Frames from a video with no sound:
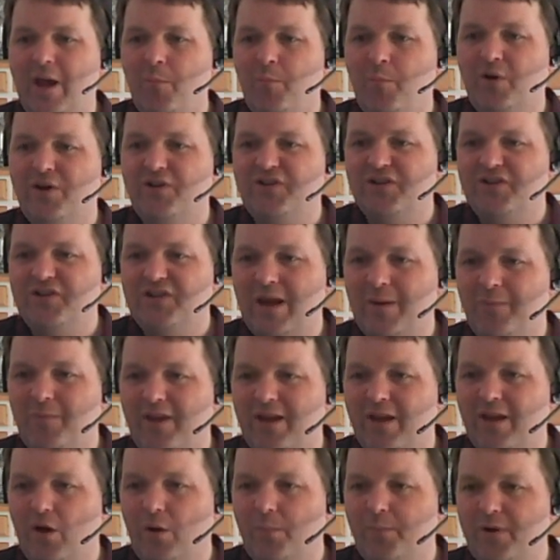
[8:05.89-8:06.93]
But it's the same
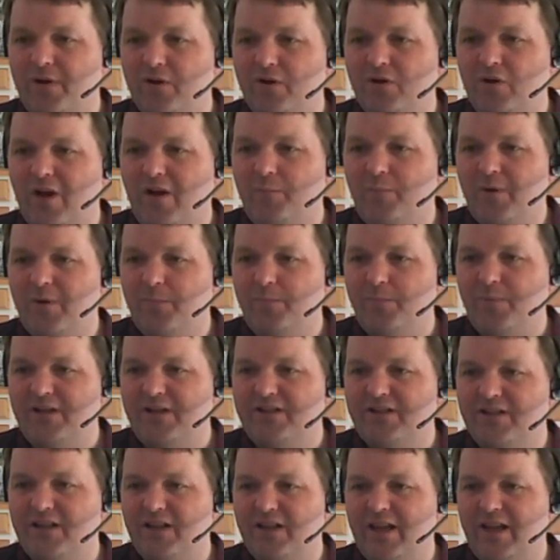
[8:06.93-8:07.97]
thing up here. You have big
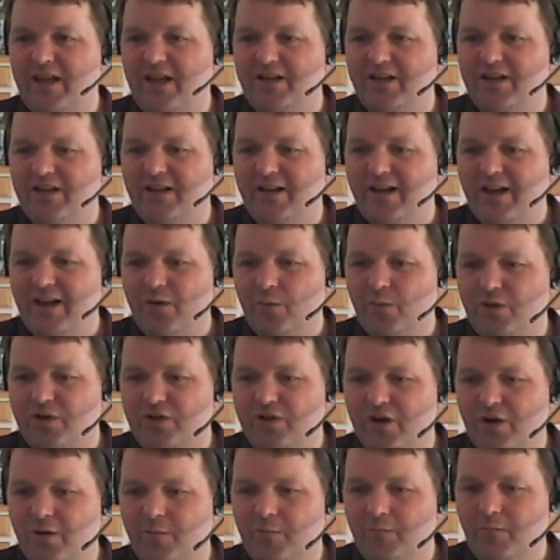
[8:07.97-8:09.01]
pieces of kit, which
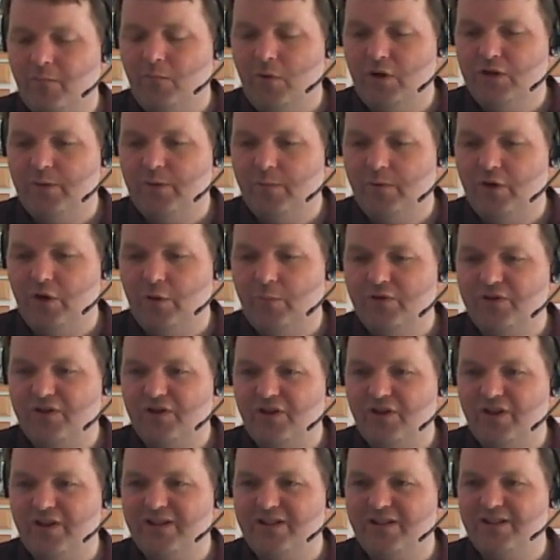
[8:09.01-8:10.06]
are multiple numbers
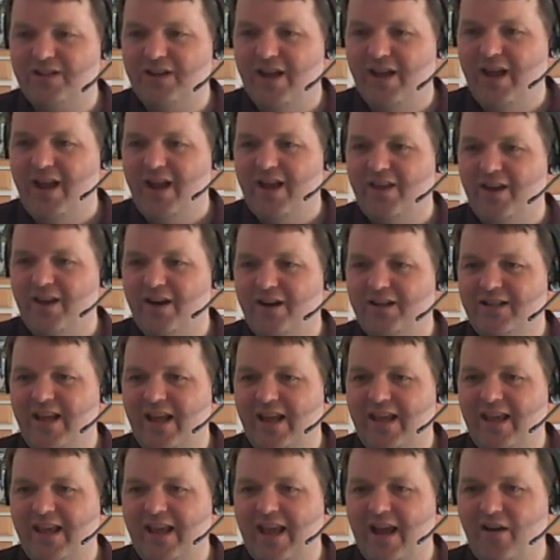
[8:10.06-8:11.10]
of this. They're
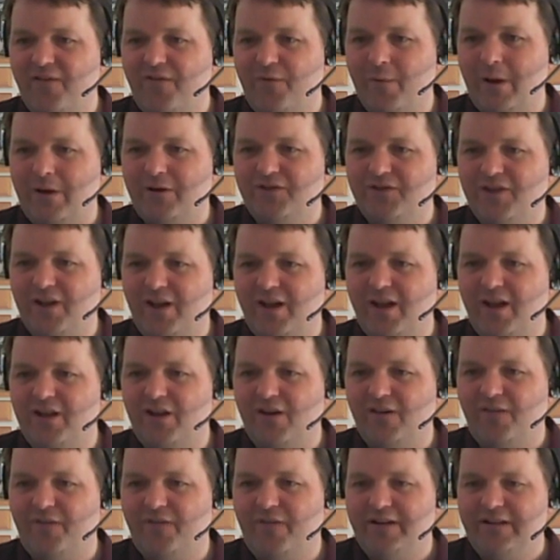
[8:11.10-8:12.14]
taking air from outside,
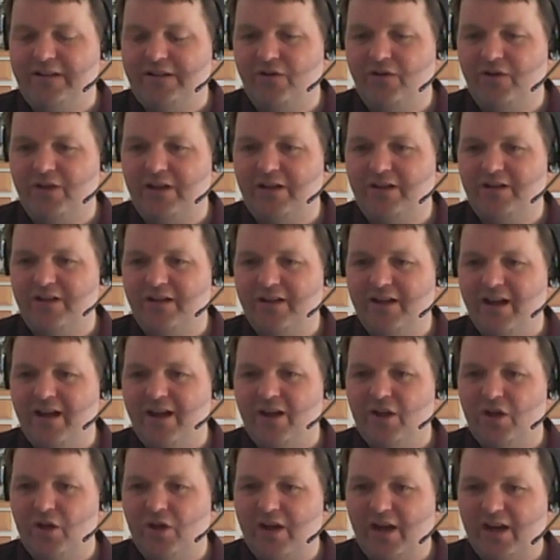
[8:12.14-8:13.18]
they're filtering it.
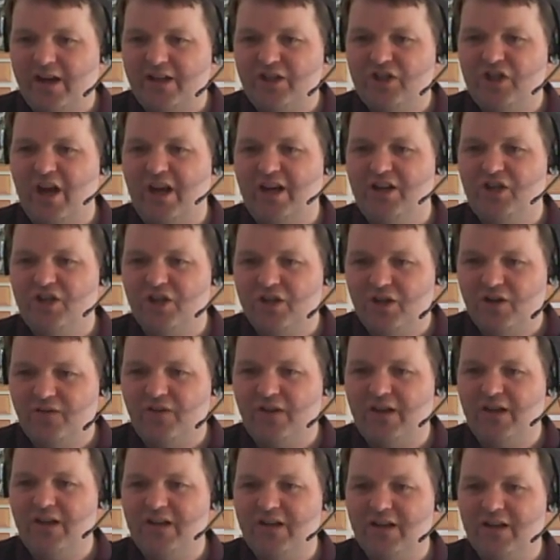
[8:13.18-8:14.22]
You get injection of
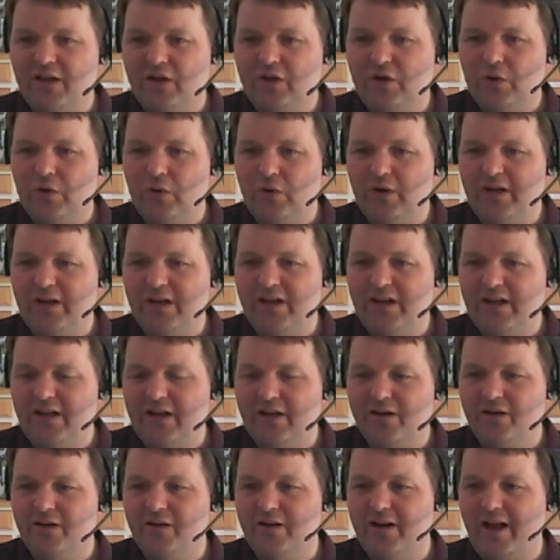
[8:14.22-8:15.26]
heating and cooling in
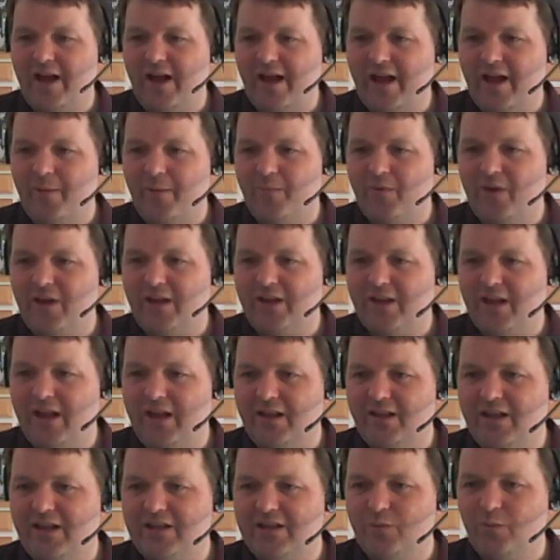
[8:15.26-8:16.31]
here
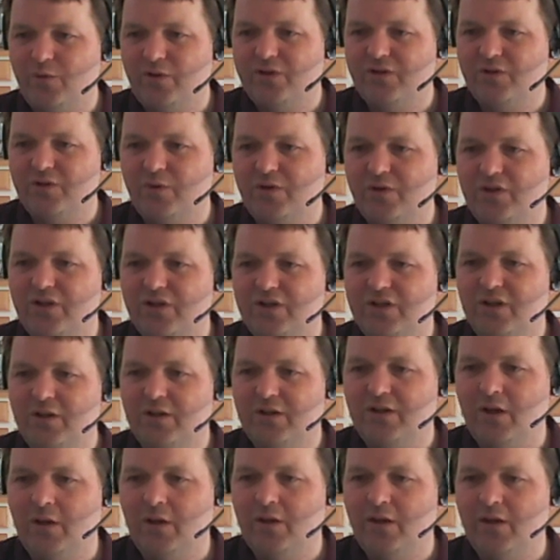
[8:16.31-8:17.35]
in these ones, which is
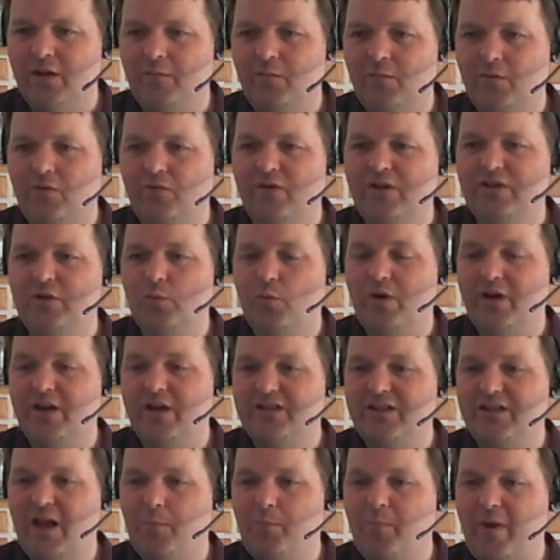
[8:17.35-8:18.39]
the reason why
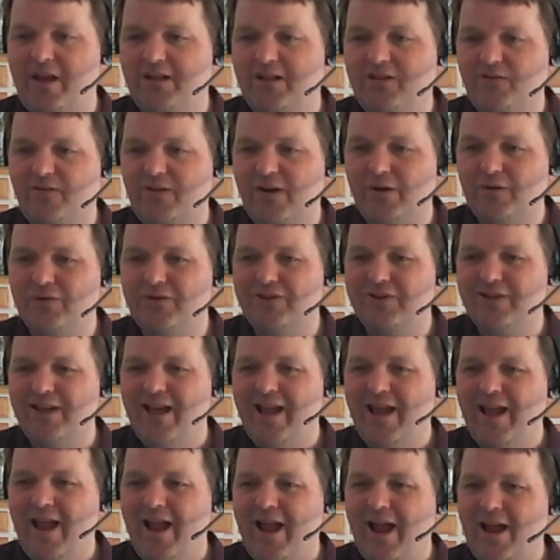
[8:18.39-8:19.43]
it's not passive house.
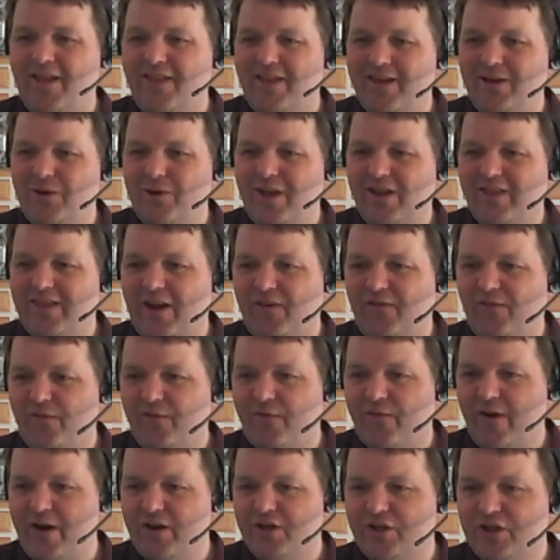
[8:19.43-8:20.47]
And then you get that
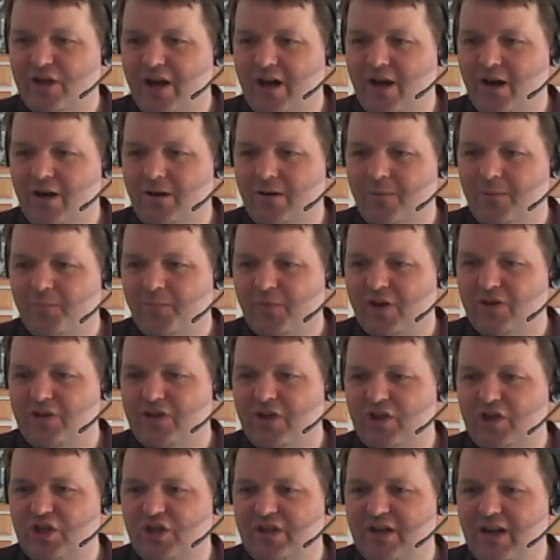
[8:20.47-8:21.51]
fresh air,
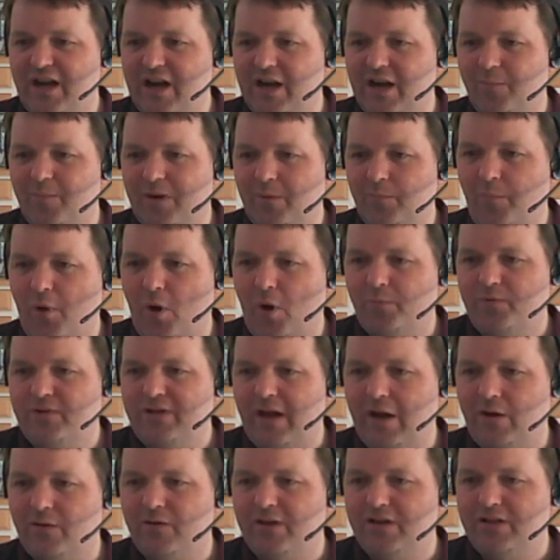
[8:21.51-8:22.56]
conditioned air being pumped
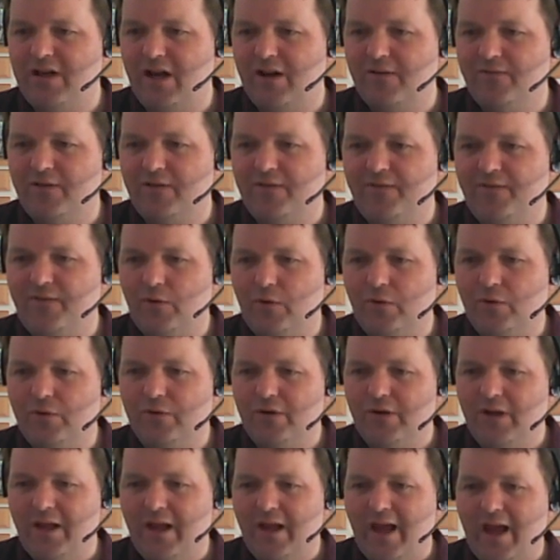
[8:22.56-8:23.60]
down into every
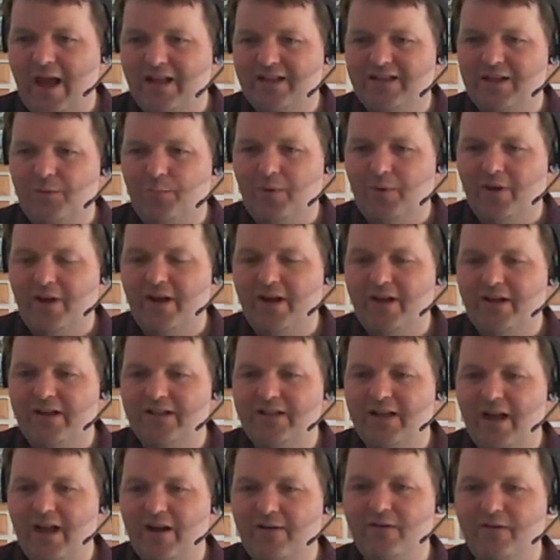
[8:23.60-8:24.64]
floor and supplied
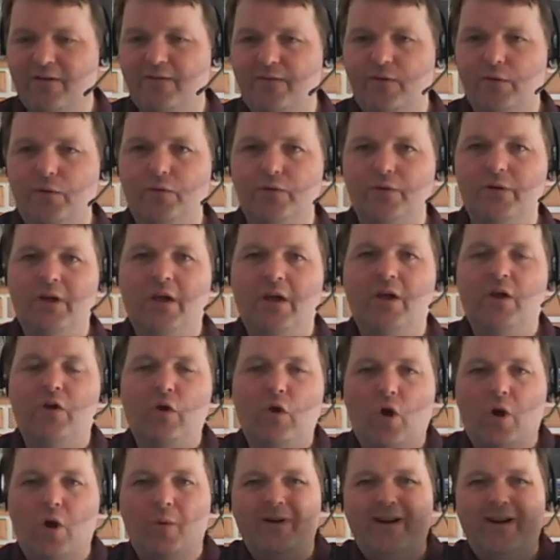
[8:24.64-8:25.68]
into every floor.
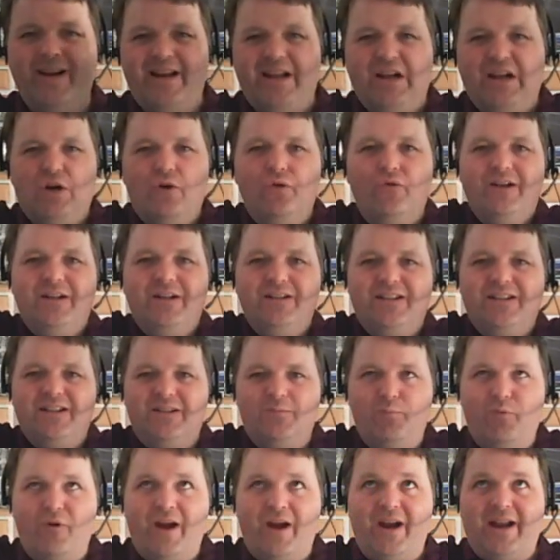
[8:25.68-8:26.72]
Normally in a grill
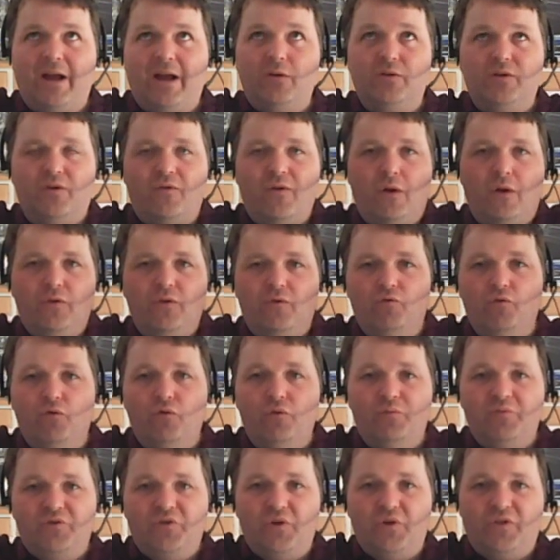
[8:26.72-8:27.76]
spread out around the
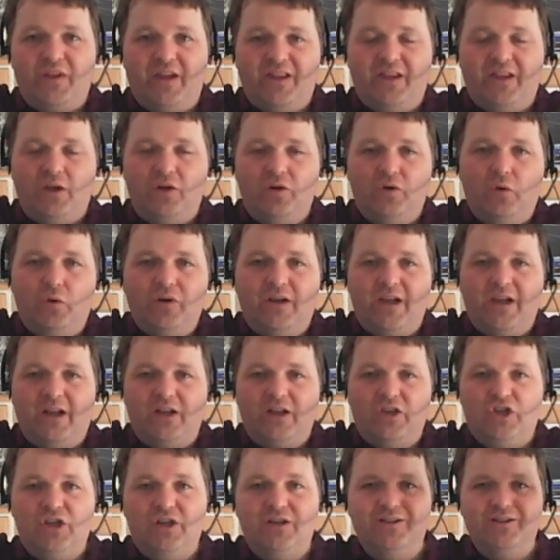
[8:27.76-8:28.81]
room so that you don't get
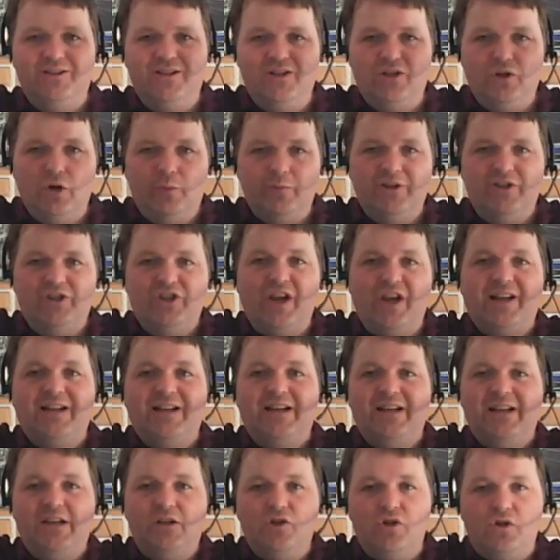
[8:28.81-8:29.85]
chills. It's normally
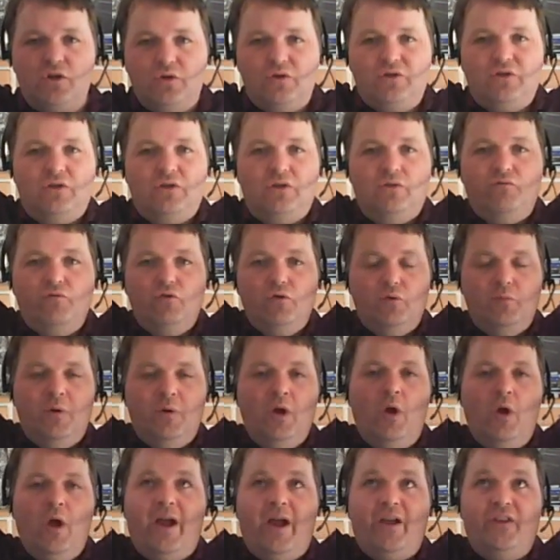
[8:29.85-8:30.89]
gently introduced to the room
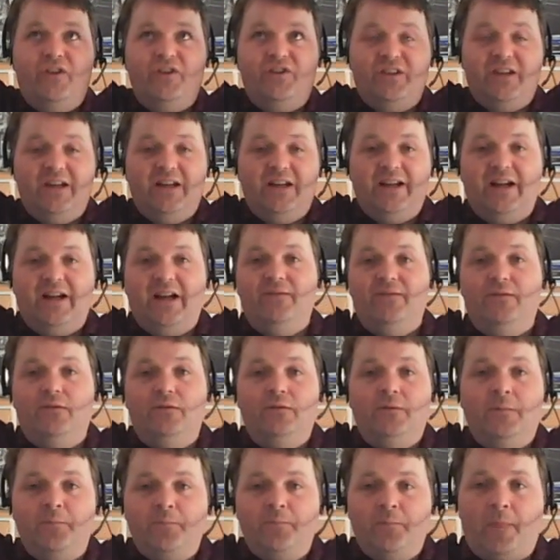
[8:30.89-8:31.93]
at the ceiling
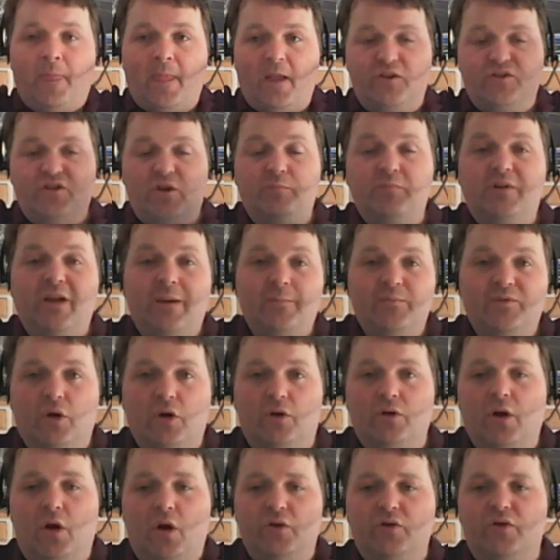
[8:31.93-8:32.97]
level, or sometimes
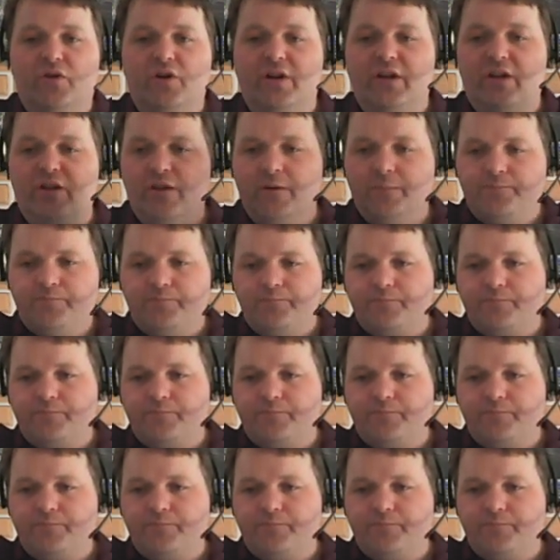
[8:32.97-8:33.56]
underneath.